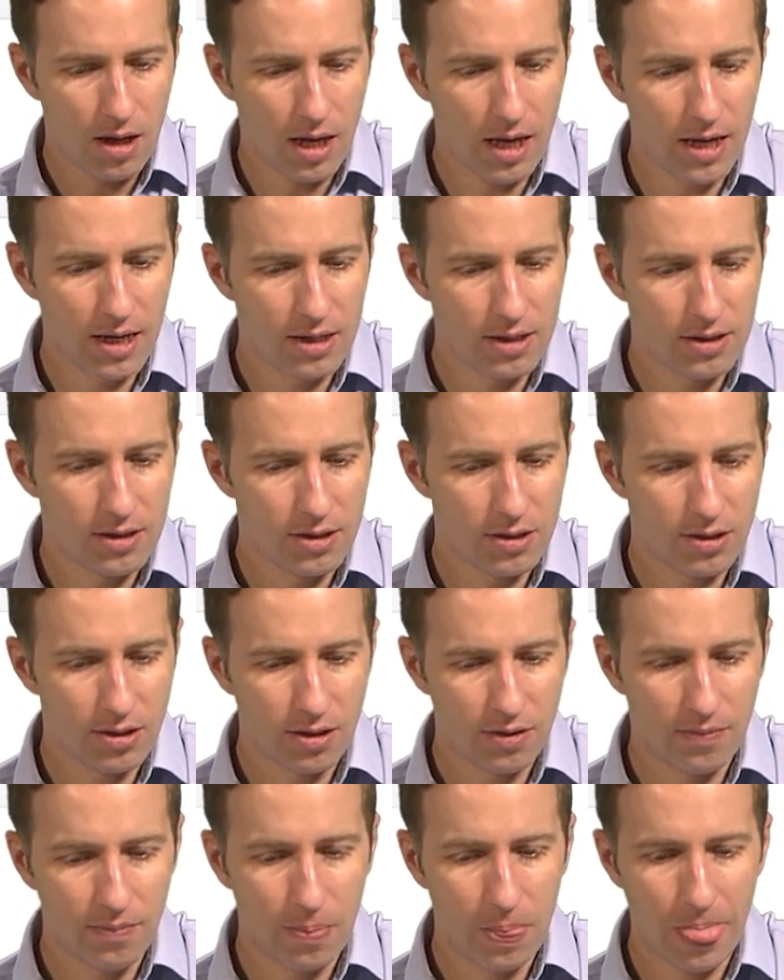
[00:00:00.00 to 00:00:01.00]
And
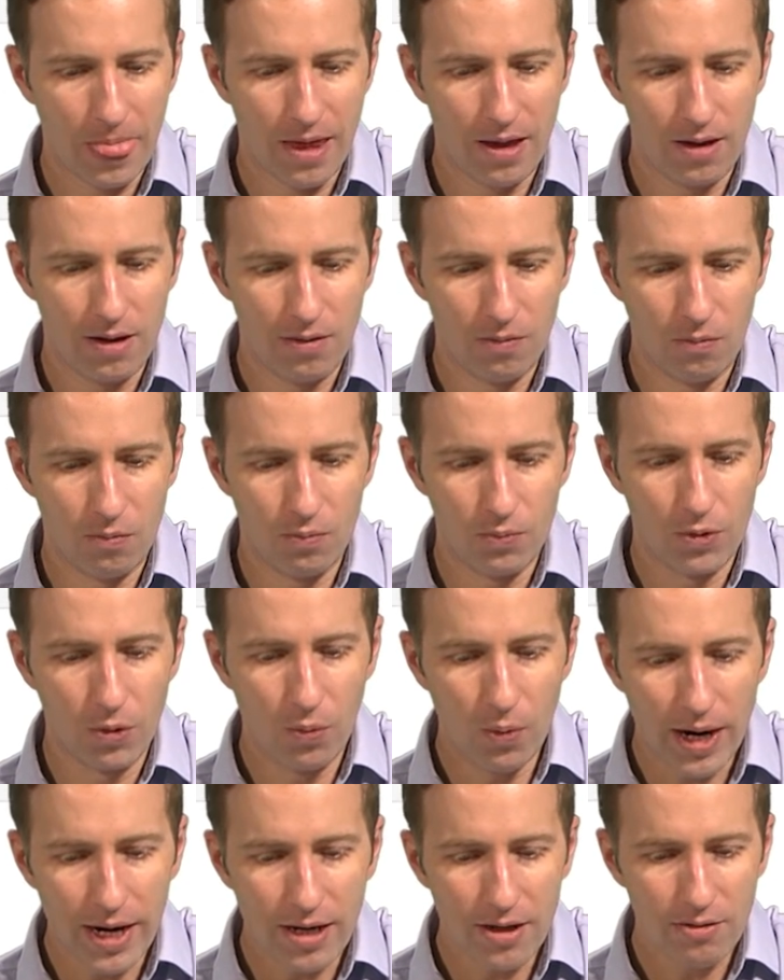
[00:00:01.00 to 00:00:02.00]
the
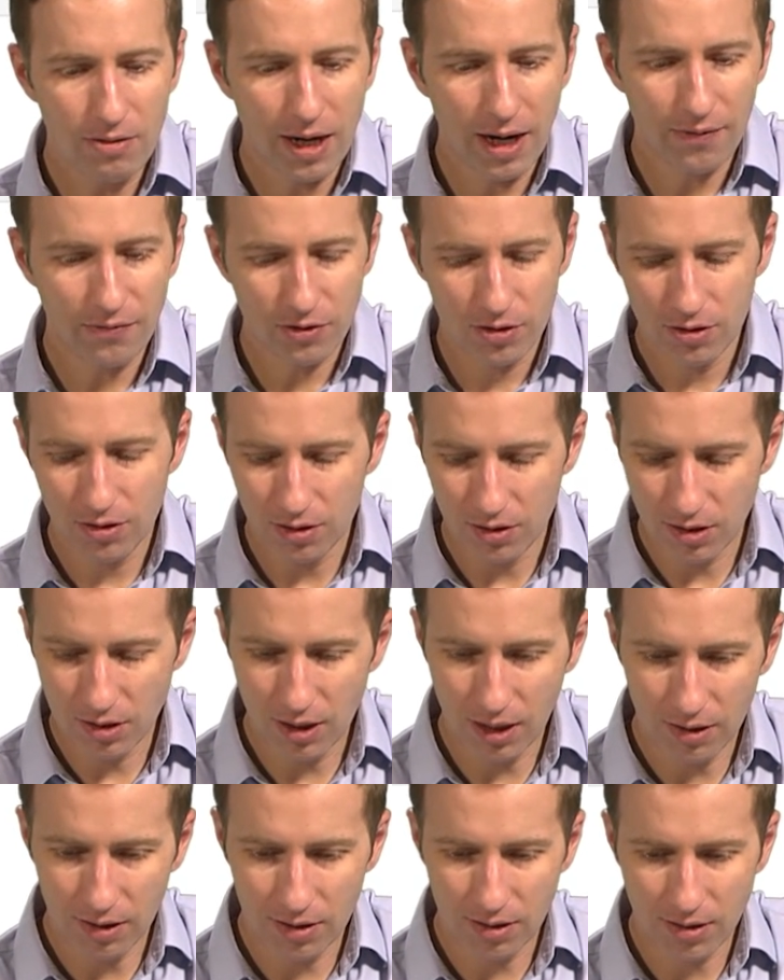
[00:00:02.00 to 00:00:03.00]
way you have to
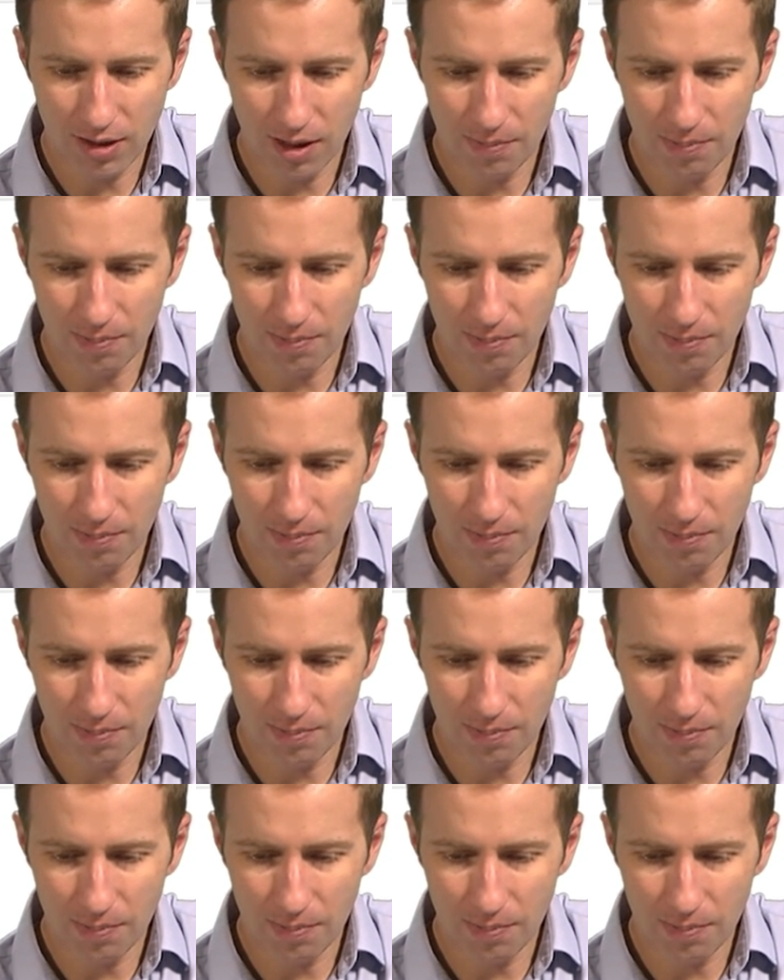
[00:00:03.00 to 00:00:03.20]
set this